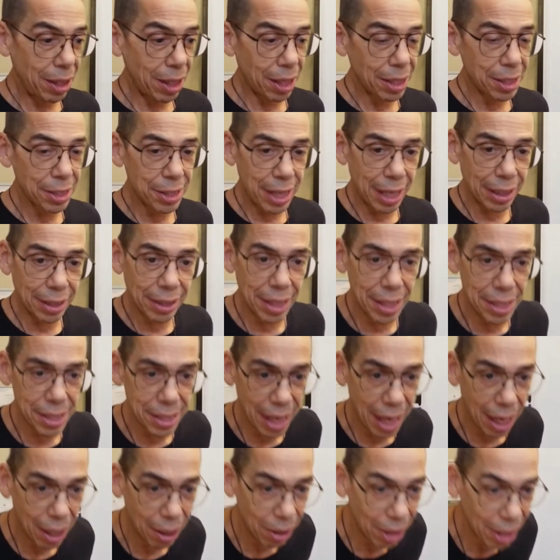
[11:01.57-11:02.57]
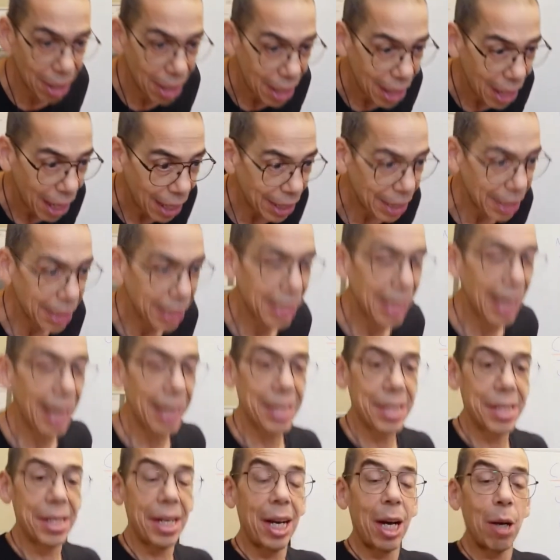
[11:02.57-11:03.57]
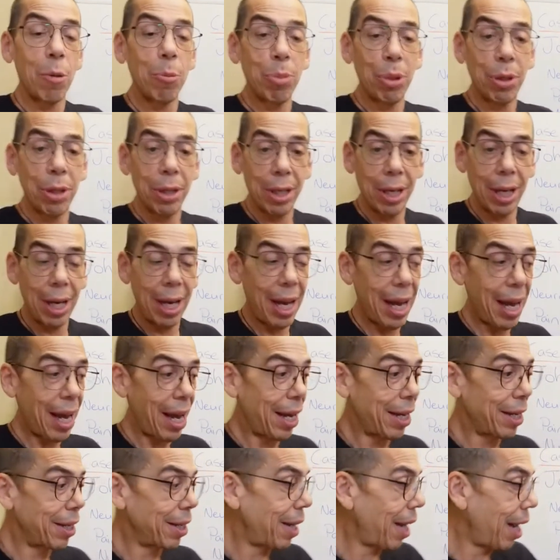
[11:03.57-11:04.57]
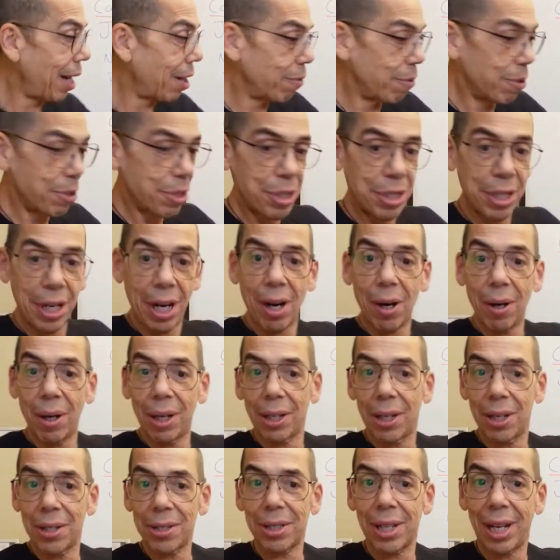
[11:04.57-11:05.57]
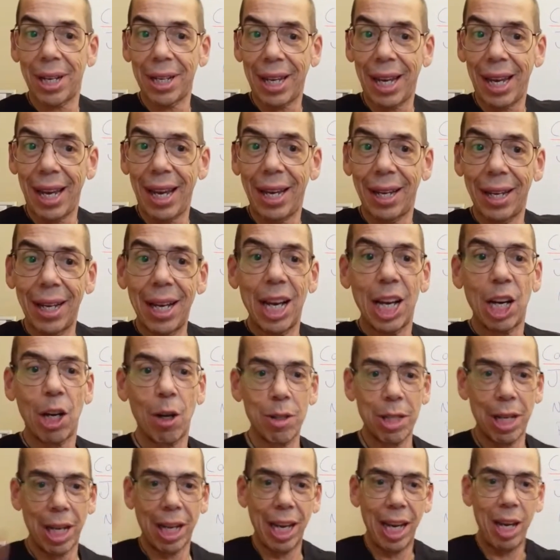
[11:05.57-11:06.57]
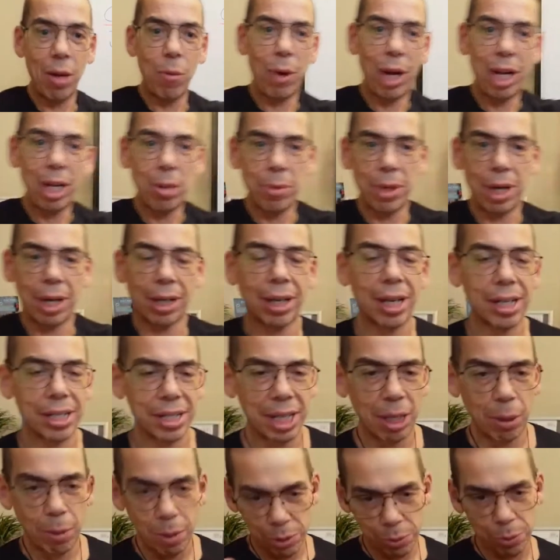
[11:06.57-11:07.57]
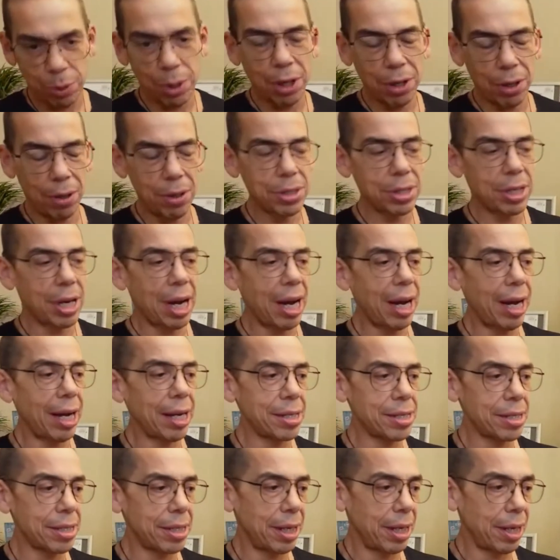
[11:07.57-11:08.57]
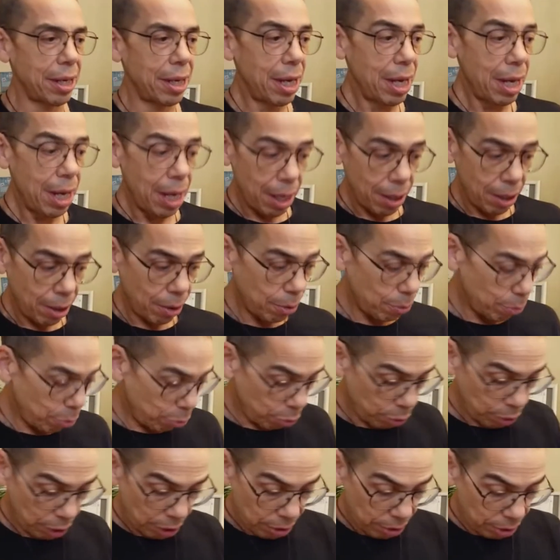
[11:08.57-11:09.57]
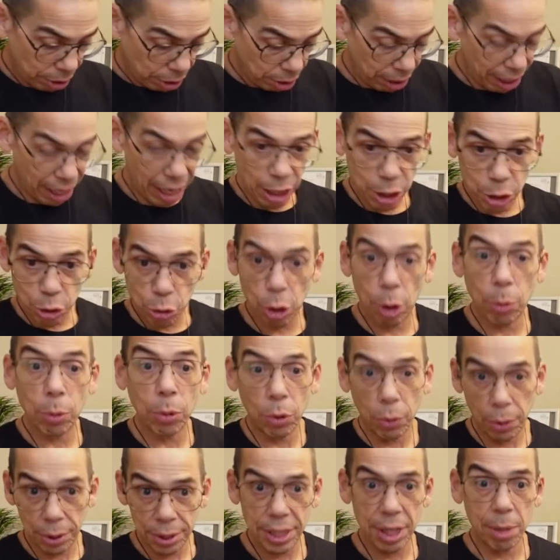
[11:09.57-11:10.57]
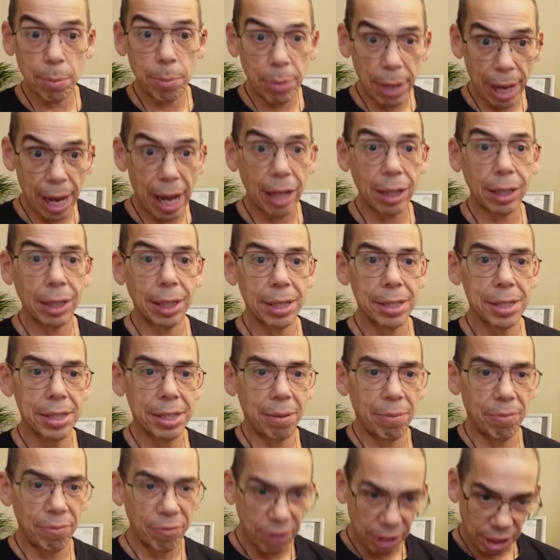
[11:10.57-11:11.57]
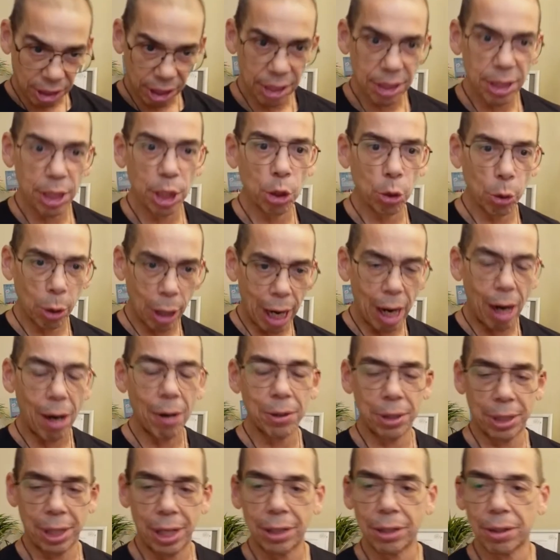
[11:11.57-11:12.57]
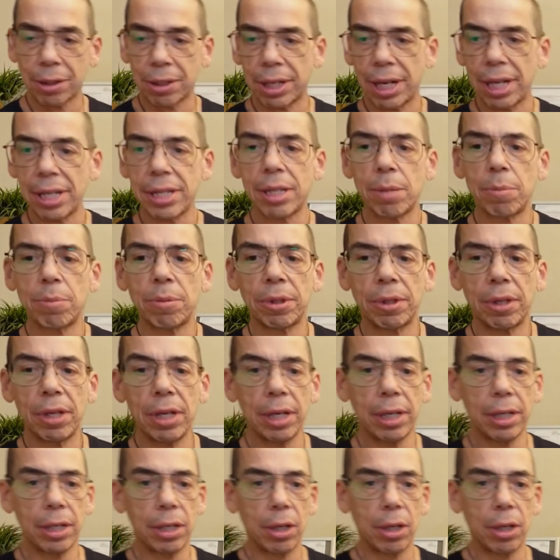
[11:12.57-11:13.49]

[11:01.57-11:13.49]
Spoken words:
look, check this out. And he gets up and out of his chair and goes like, hey. And I was like, hey, wait a minute, because he was one of those guys that had trouble with the balance and feeling the ground underneath him,